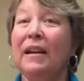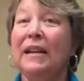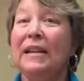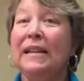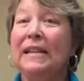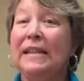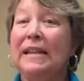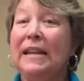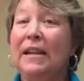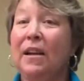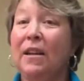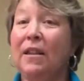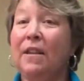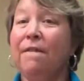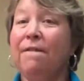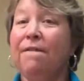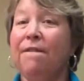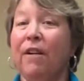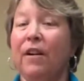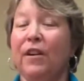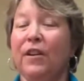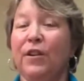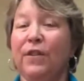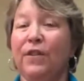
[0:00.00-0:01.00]
Sit on the
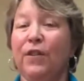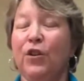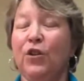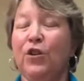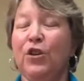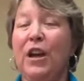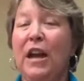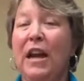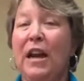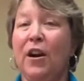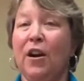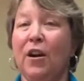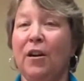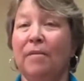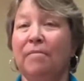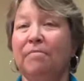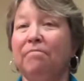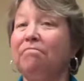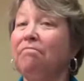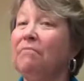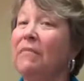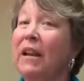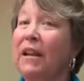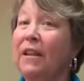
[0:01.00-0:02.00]
front of your chair,
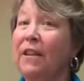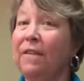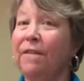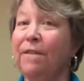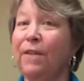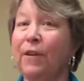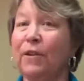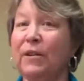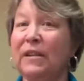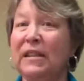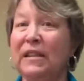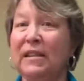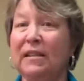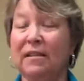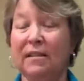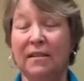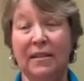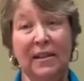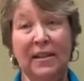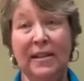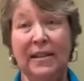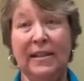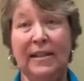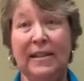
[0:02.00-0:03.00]
like the first
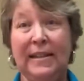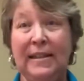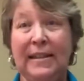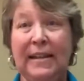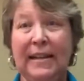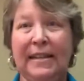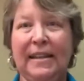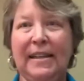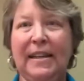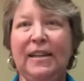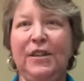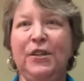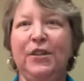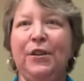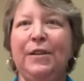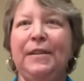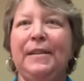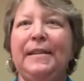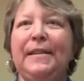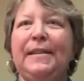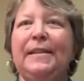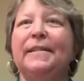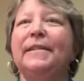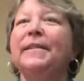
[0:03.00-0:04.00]
6
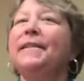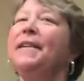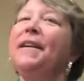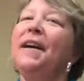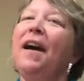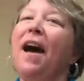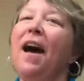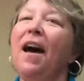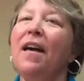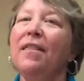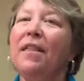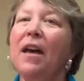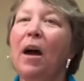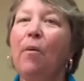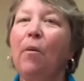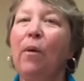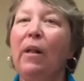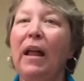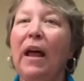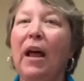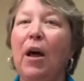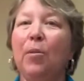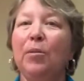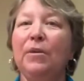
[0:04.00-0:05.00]
inches. That will
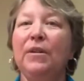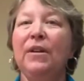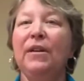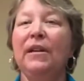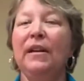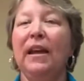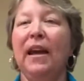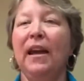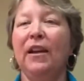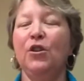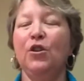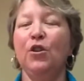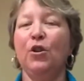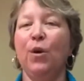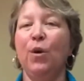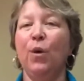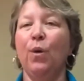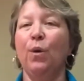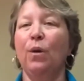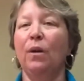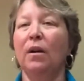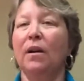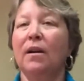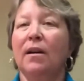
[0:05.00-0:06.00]
help to engage your
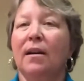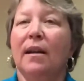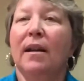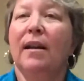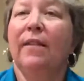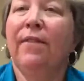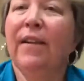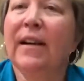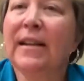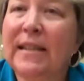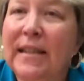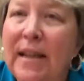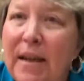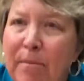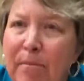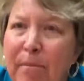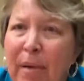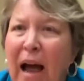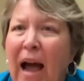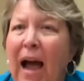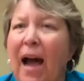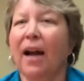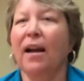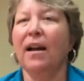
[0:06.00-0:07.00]
core. If I sit
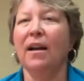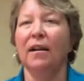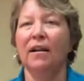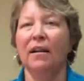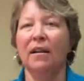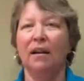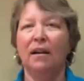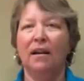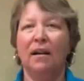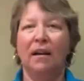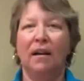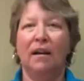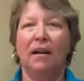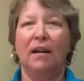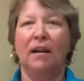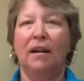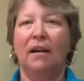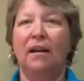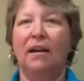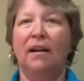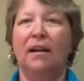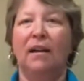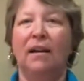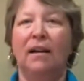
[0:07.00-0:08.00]
back,
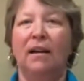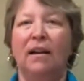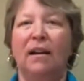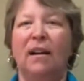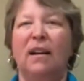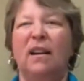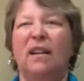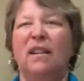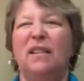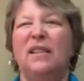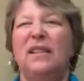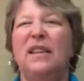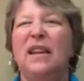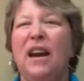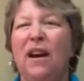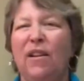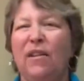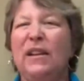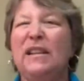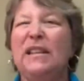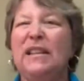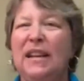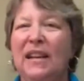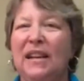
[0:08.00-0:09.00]
see how
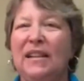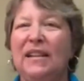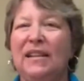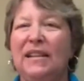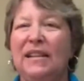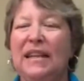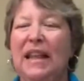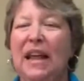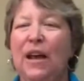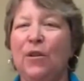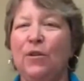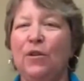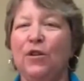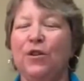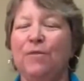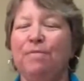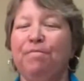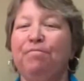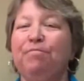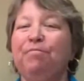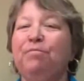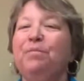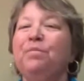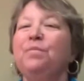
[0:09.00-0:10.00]
I tend to slouch?
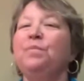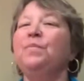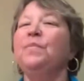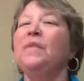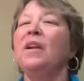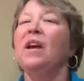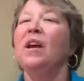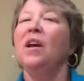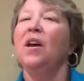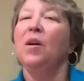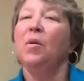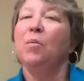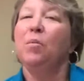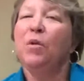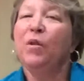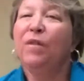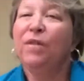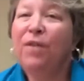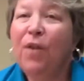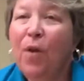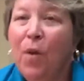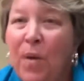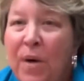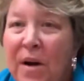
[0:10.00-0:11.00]
Move
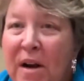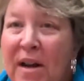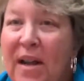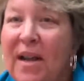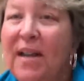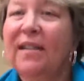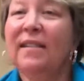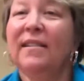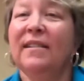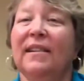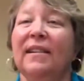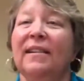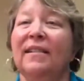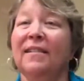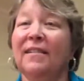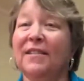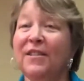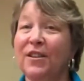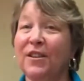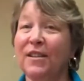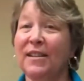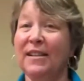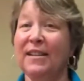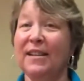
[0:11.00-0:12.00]
forward,
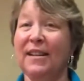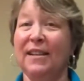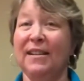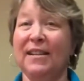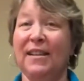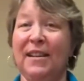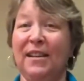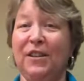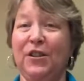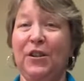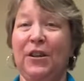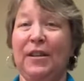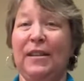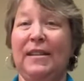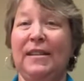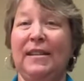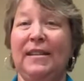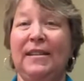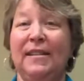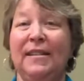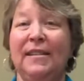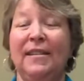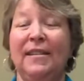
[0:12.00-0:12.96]
just 6 inches.